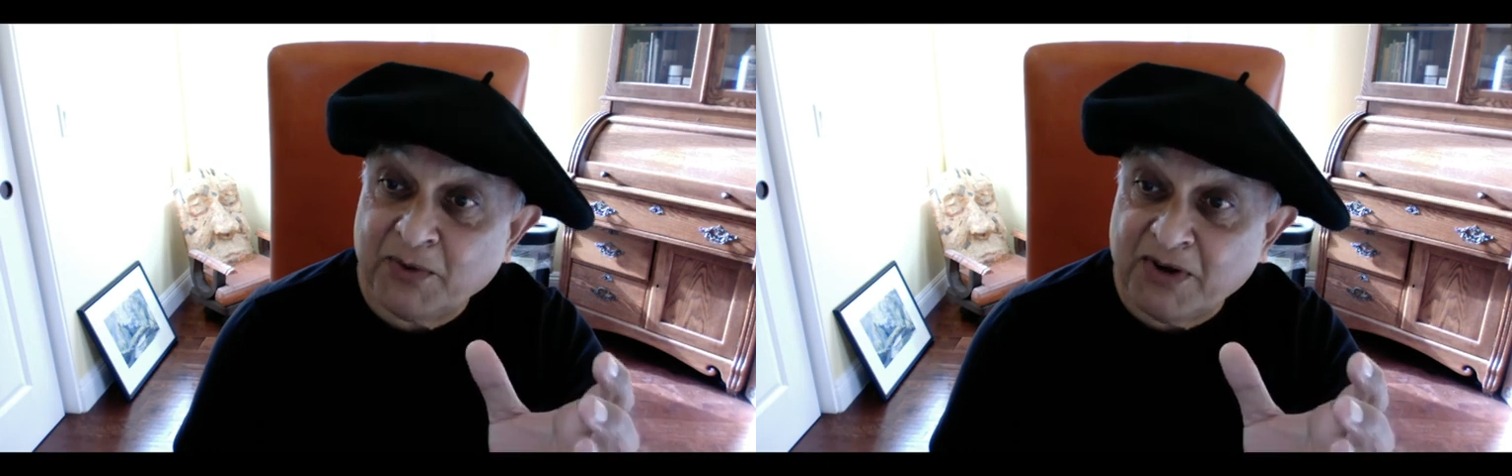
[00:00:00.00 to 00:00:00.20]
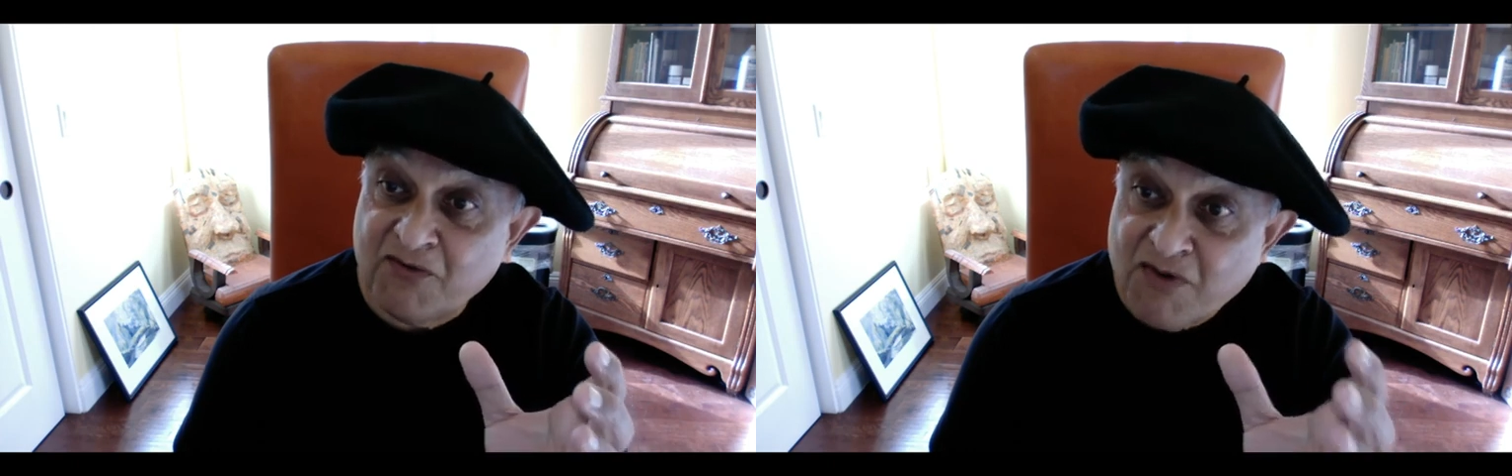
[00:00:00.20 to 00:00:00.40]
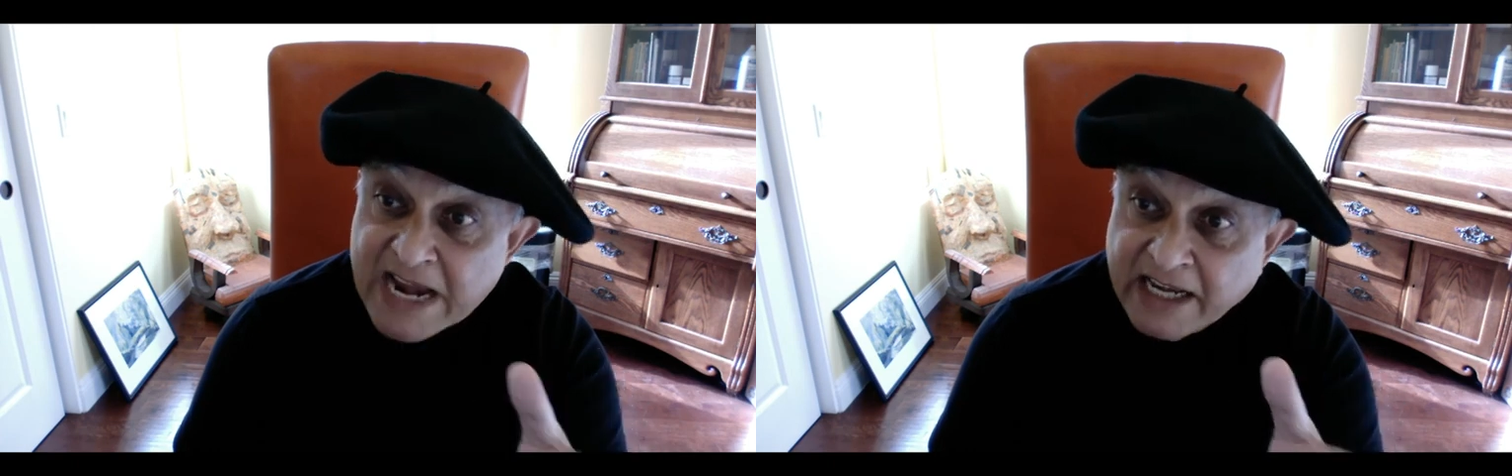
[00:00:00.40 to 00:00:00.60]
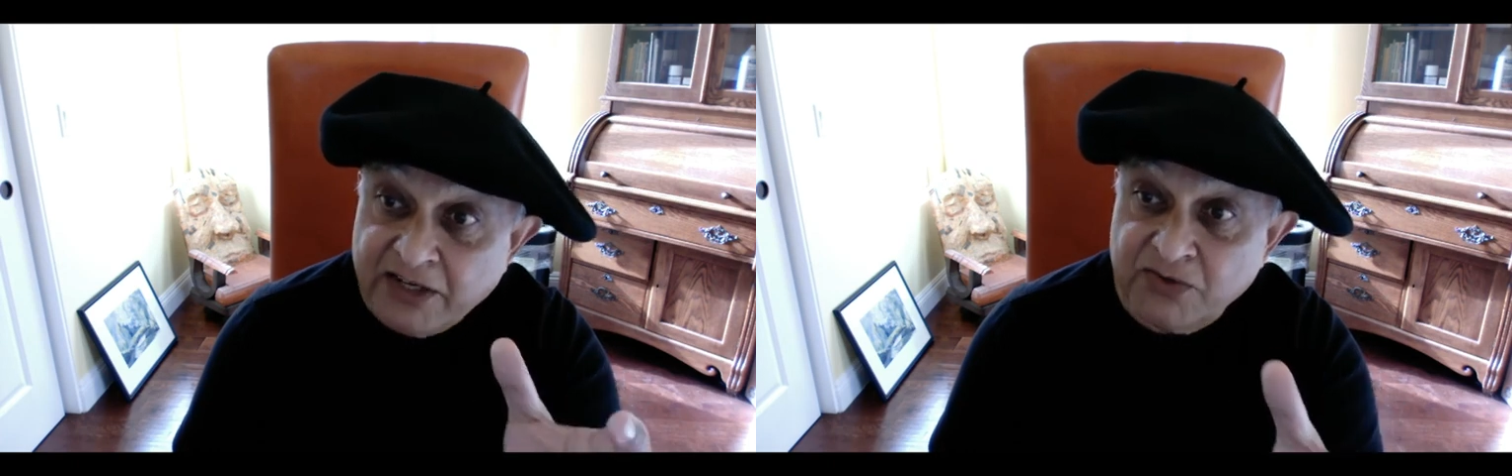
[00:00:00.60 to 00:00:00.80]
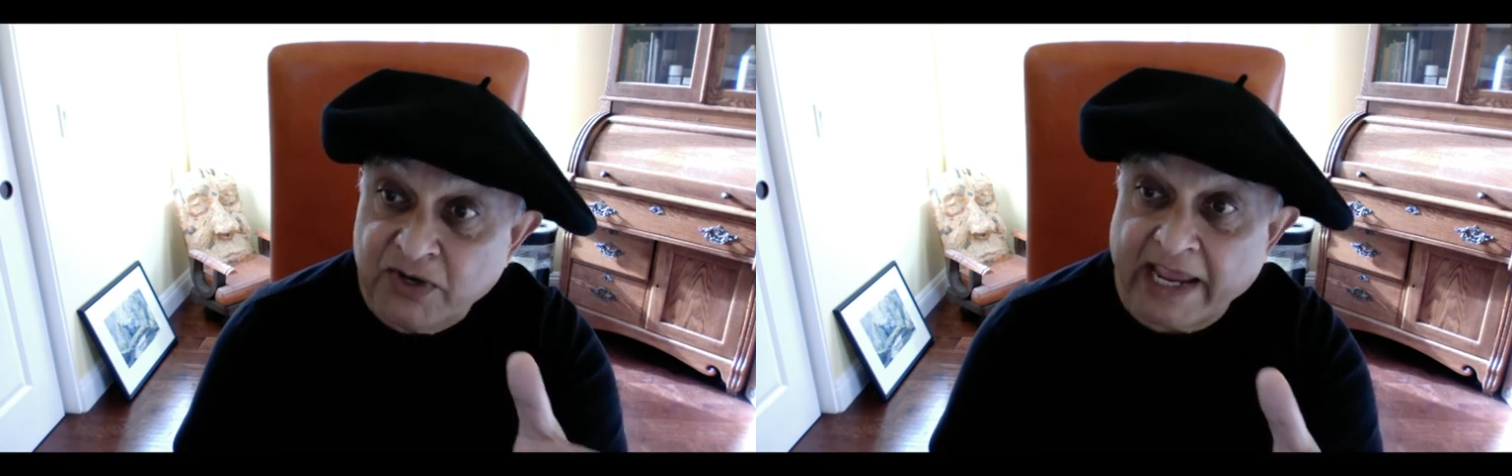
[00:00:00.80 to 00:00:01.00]
really
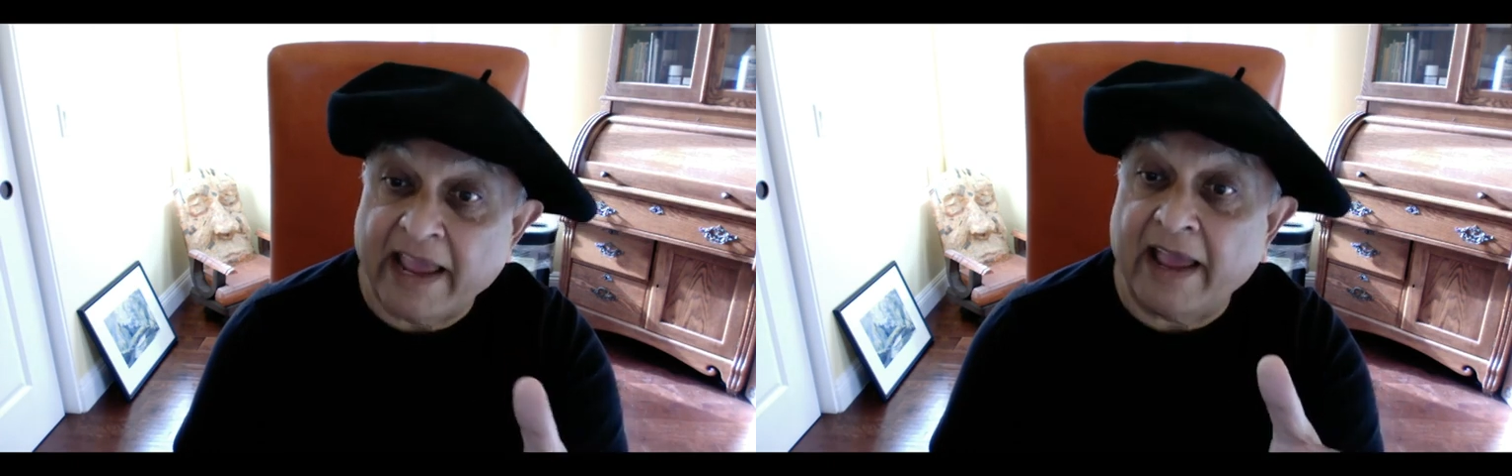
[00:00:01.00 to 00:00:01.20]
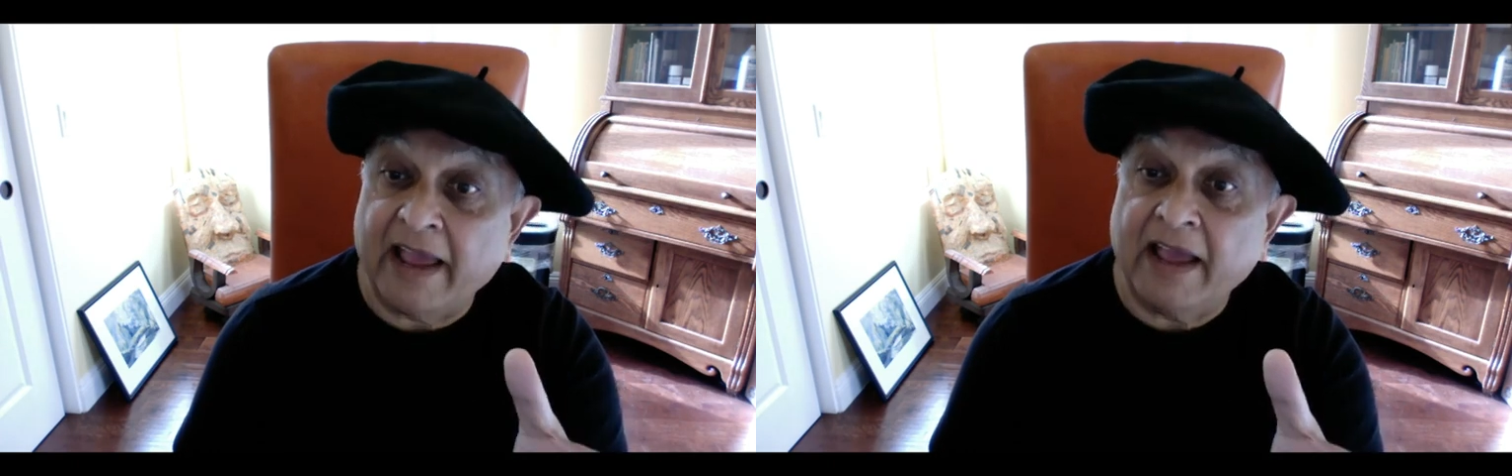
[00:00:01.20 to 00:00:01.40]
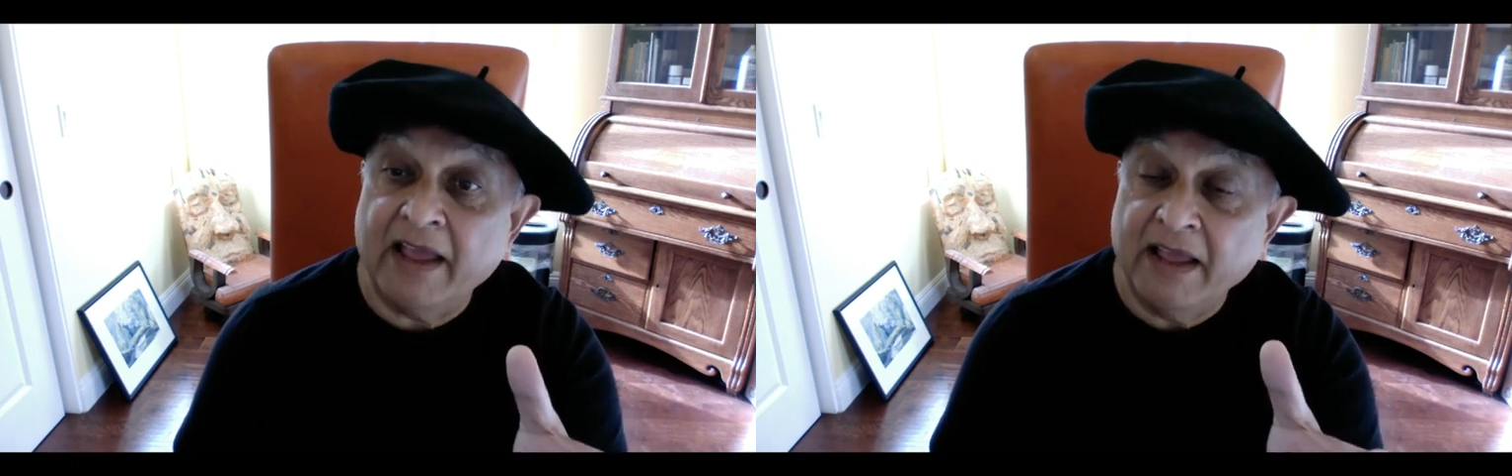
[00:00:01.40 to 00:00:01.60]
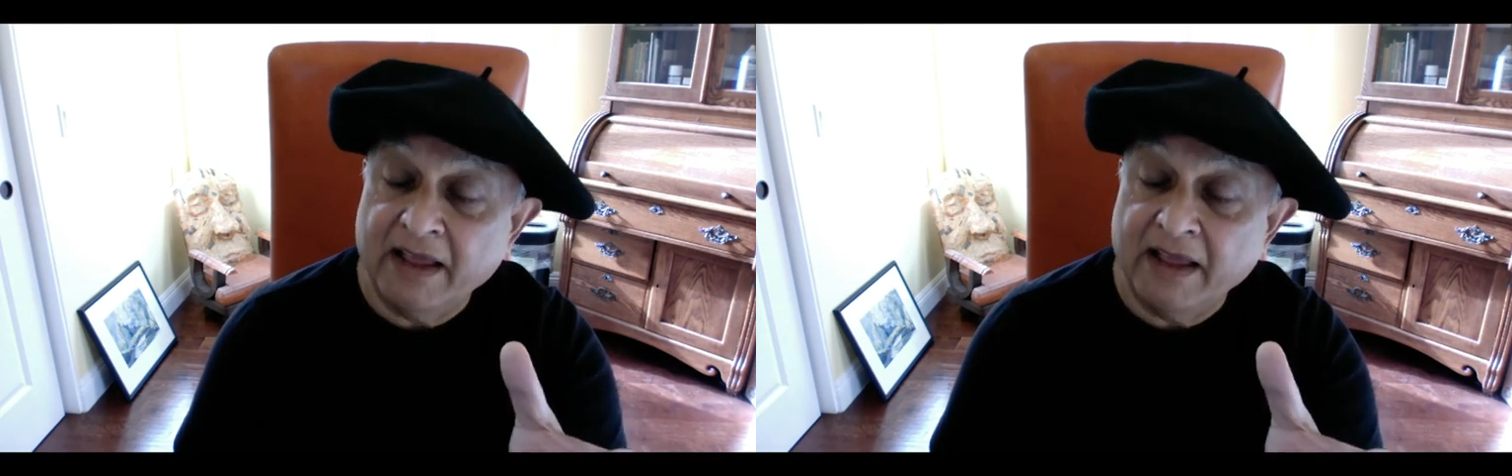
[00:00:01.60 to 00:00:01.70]
do care